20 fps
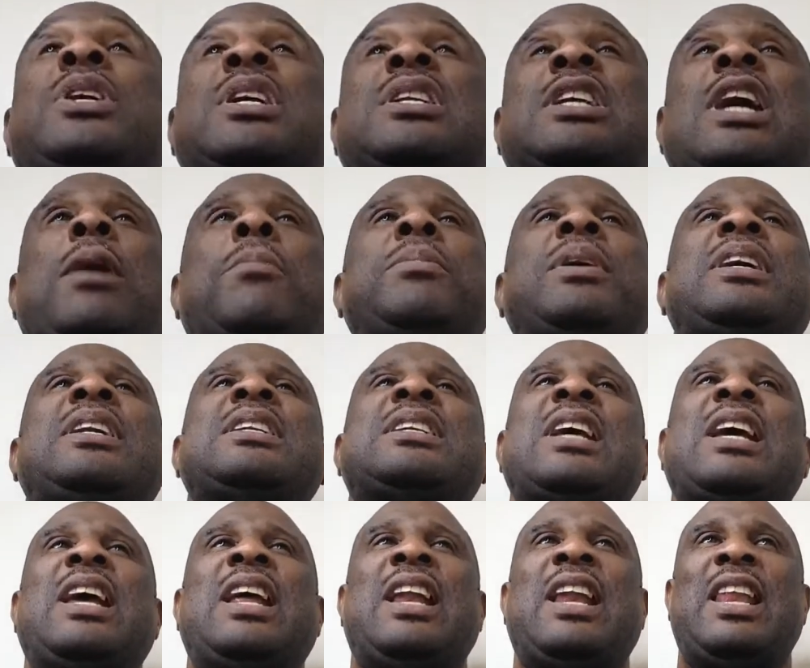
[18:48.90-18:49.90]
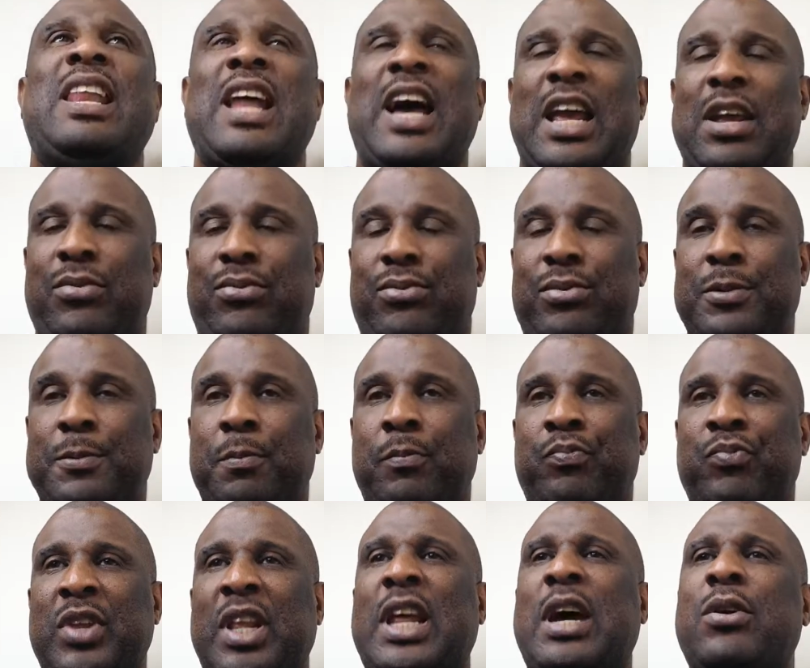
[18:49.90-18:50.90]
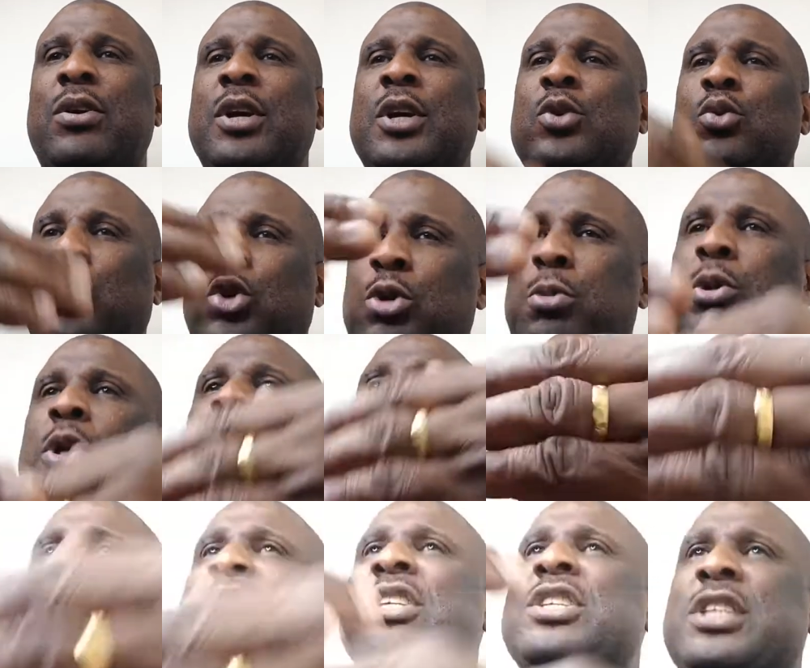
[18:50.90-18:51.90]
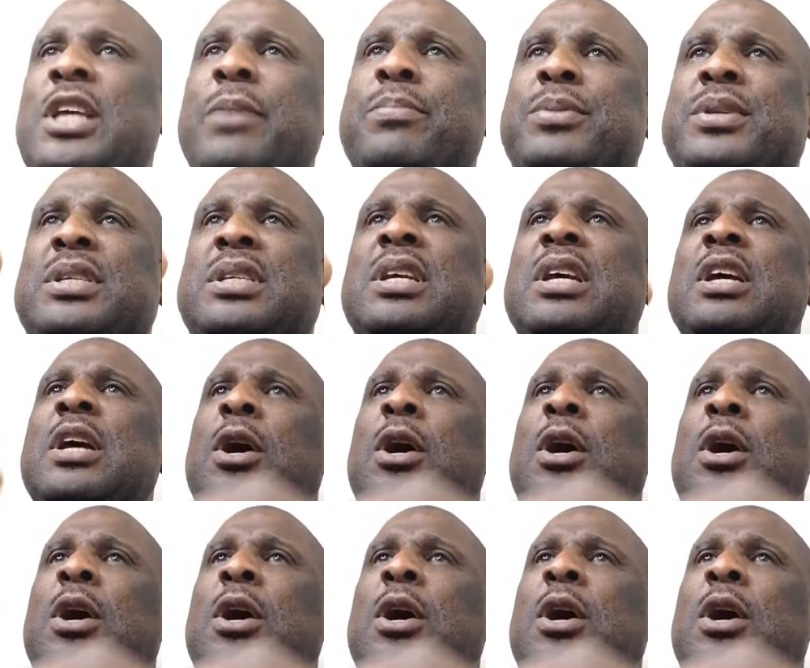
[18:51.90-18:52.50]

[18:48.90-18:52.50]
be determined in life. Now, going to be taking steps,